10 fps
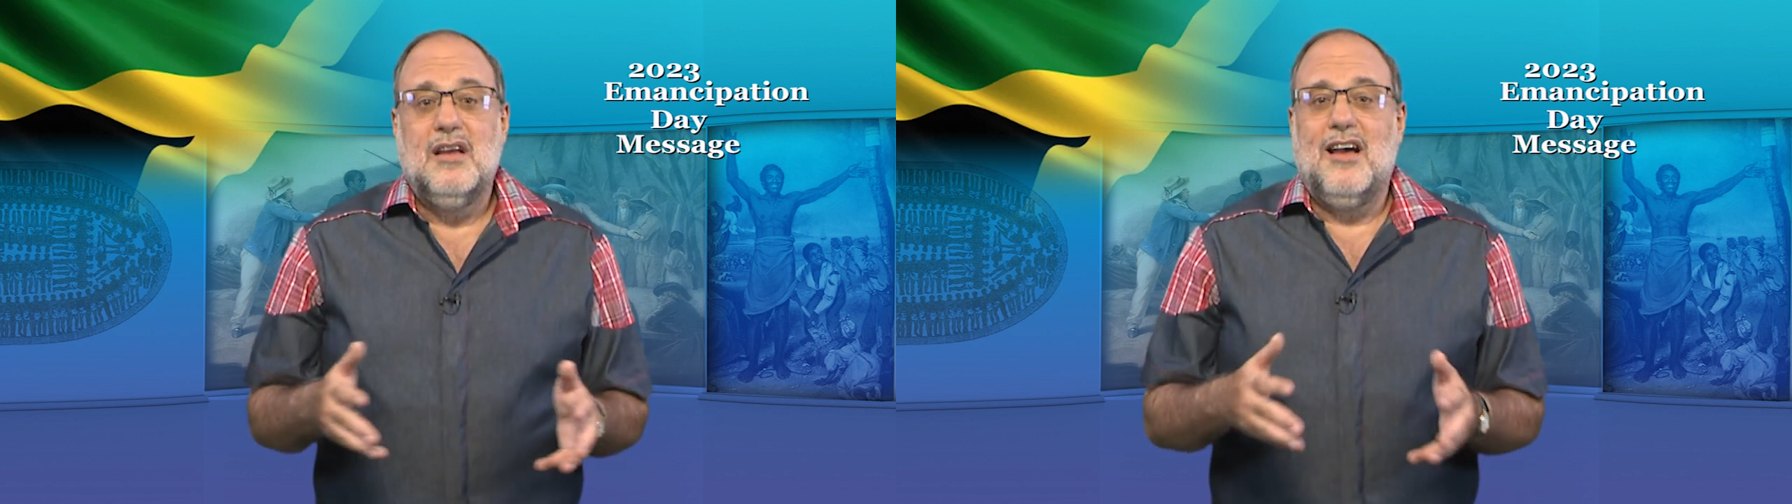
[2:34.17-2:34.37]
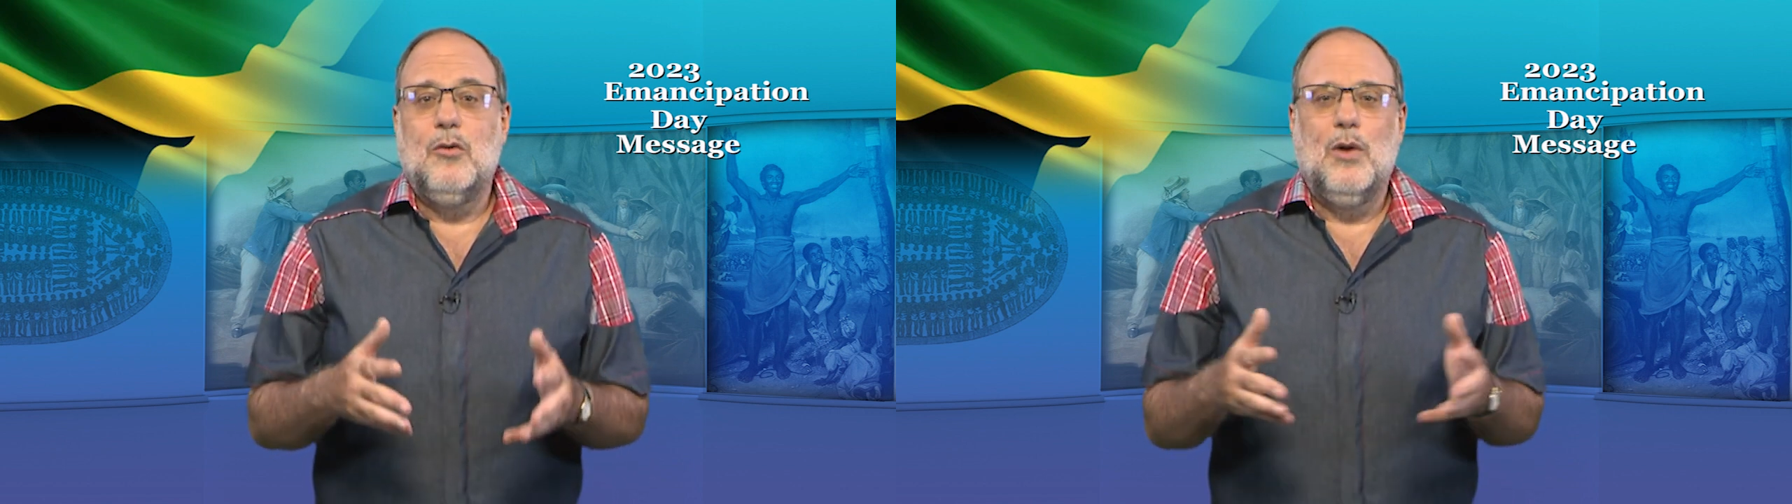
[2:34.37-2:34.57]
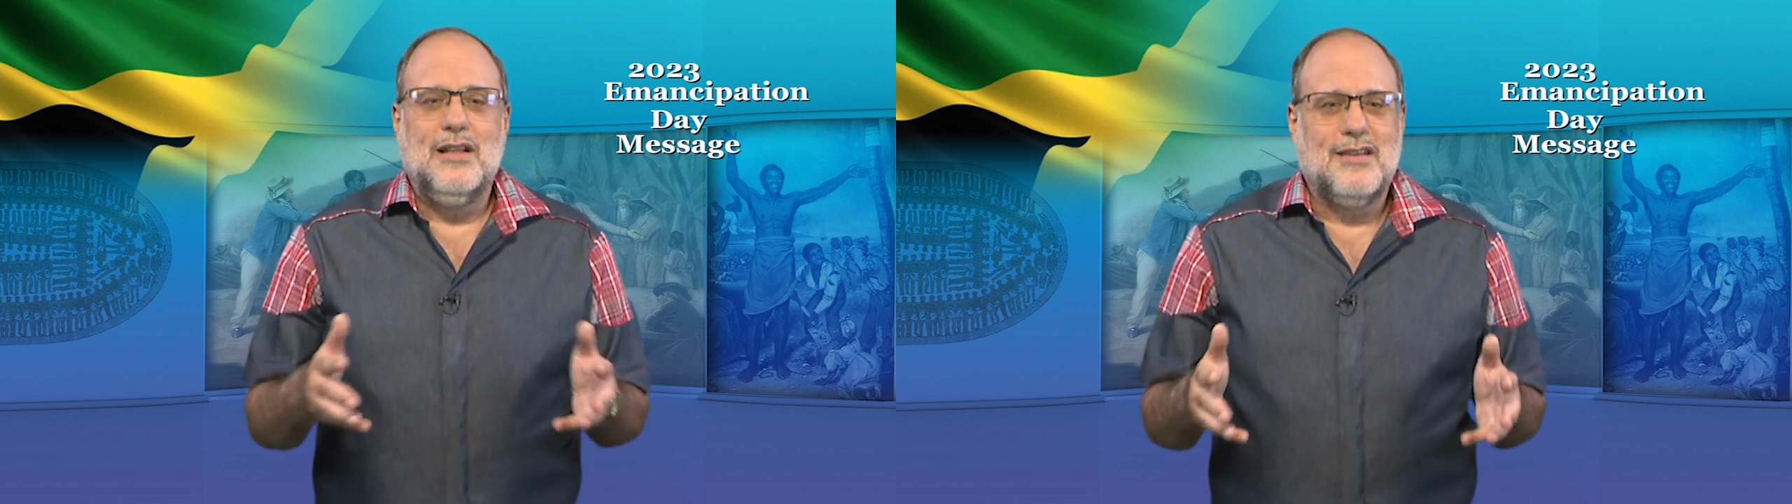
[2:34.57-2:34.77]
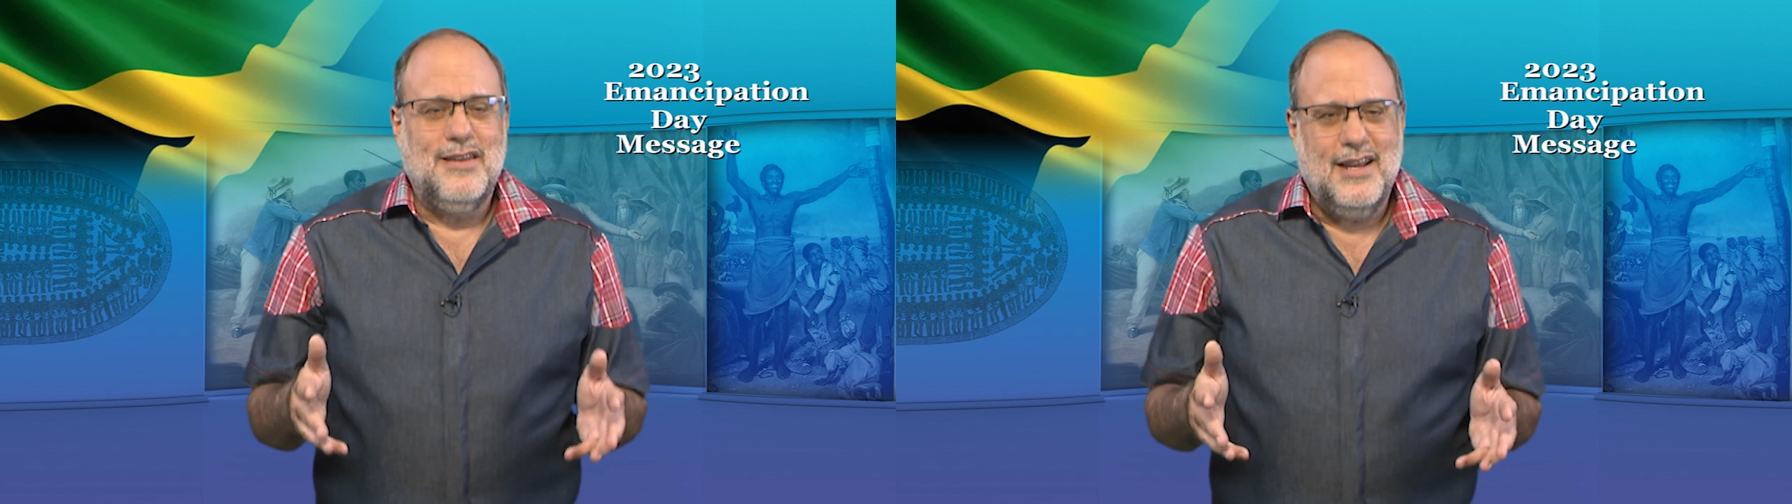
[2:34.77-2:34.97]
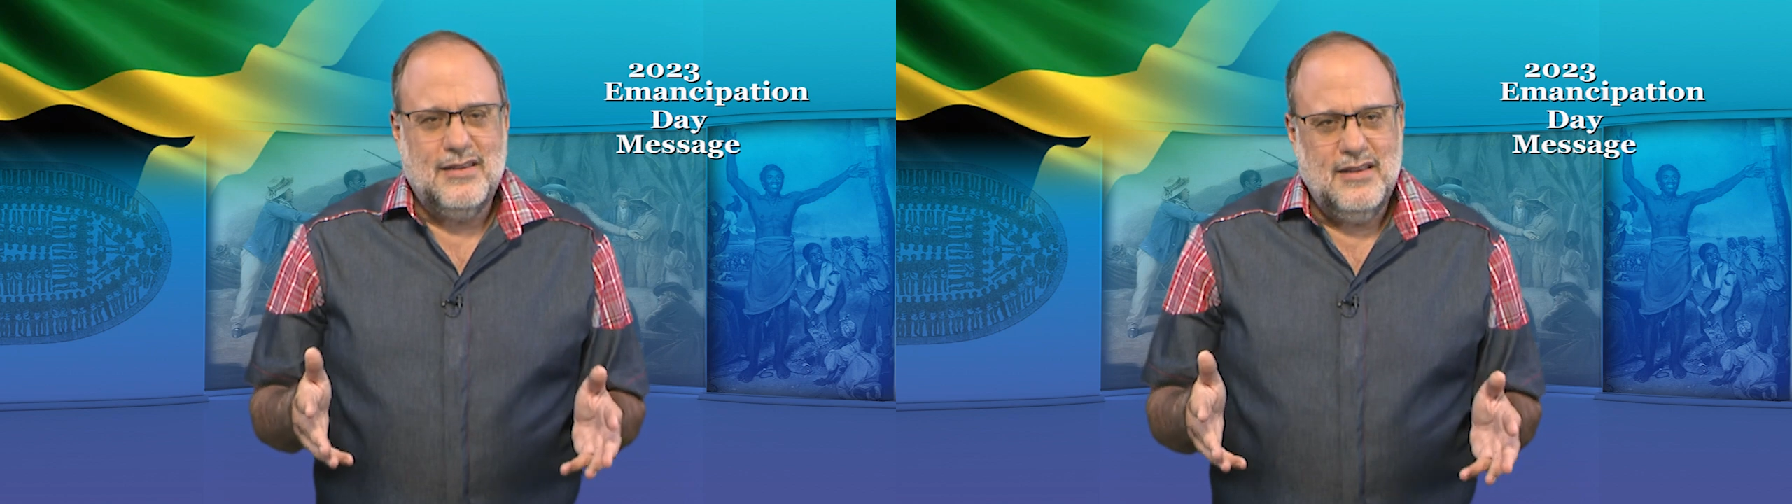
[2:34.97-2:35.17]
and
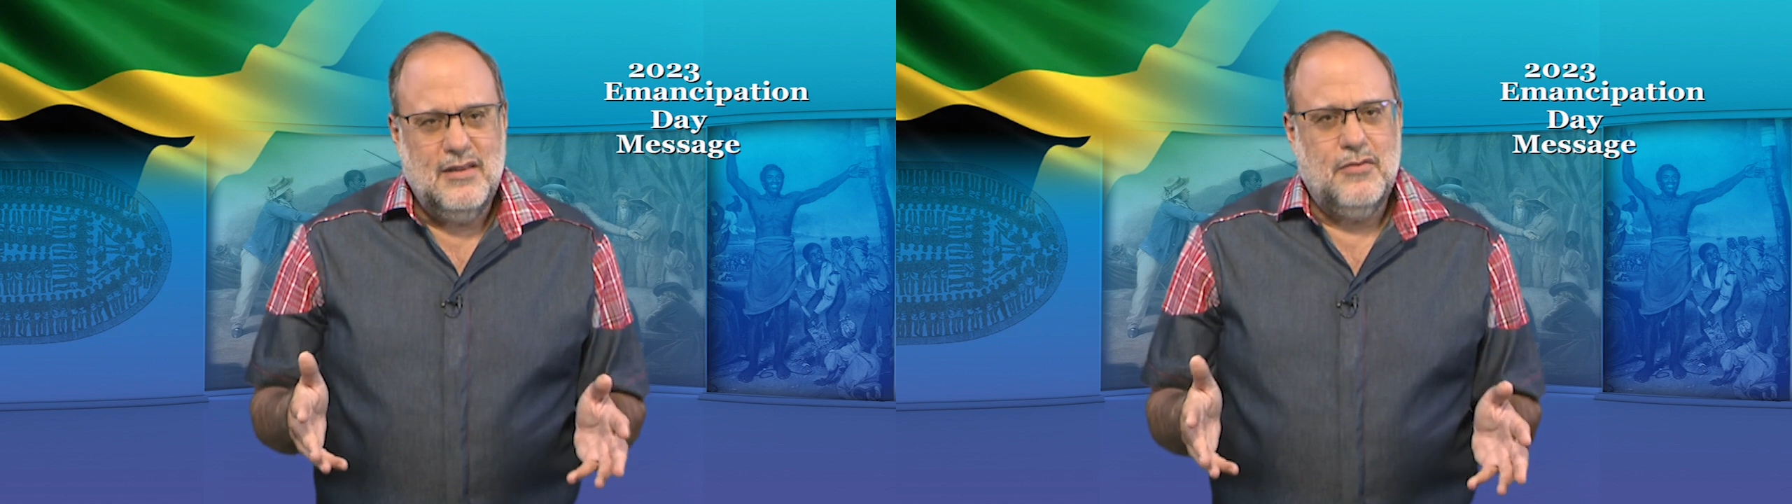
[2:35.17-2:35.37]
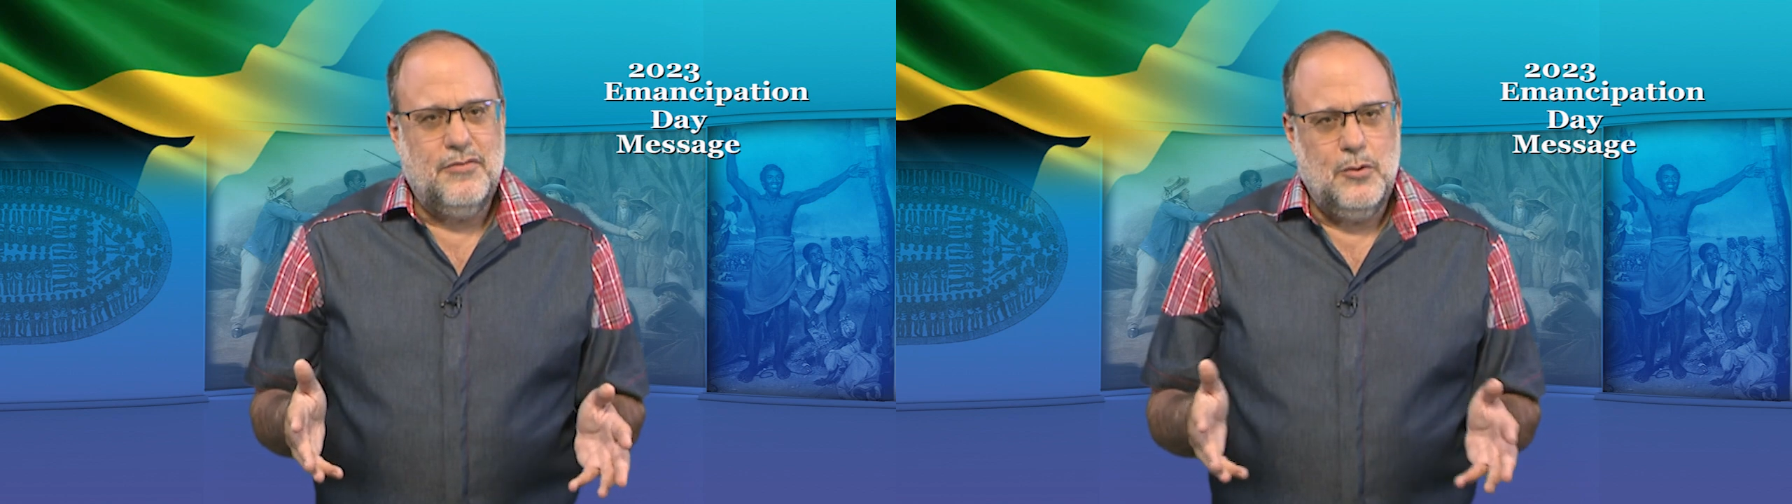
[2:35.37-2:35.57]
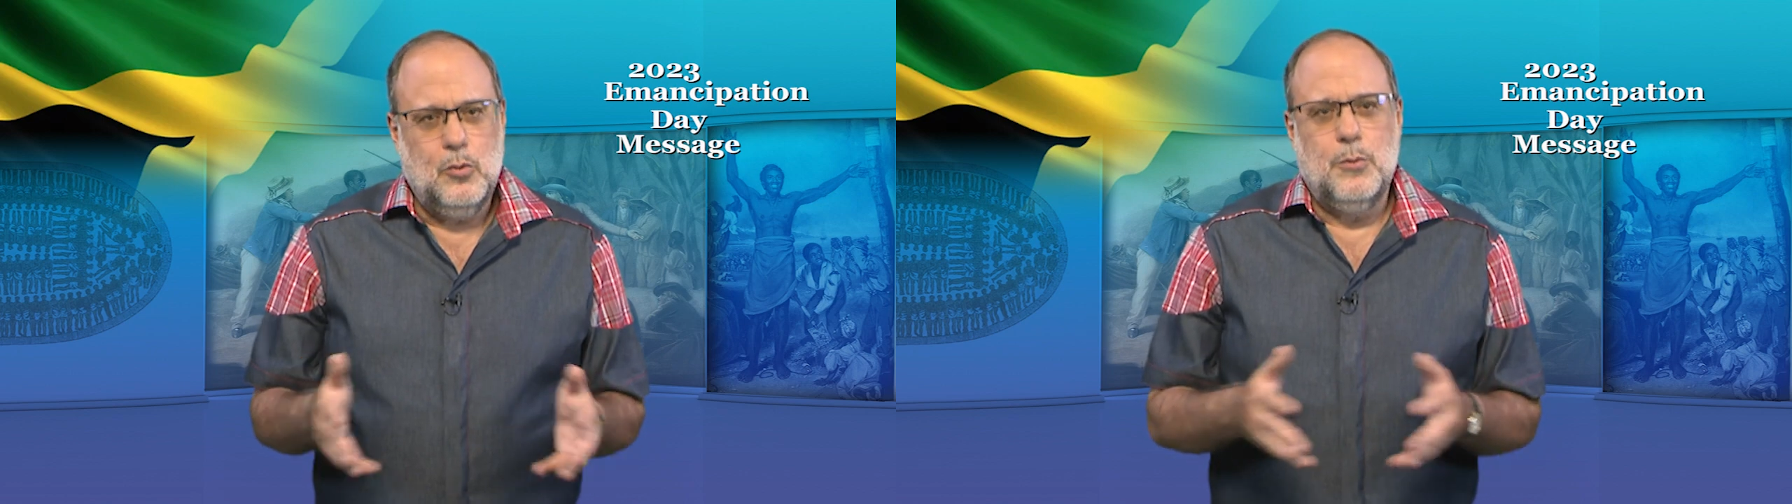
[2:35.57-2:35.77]
well-connected few.